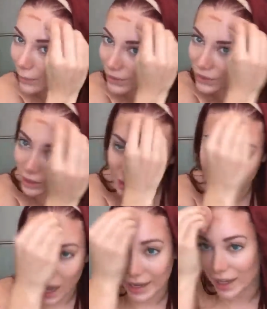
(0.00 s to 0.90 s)
we start a
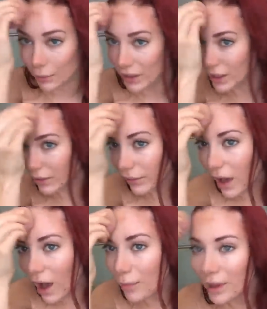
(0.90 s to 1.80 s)
diet and we give
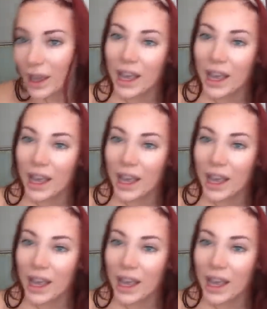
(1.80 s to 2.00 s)
up.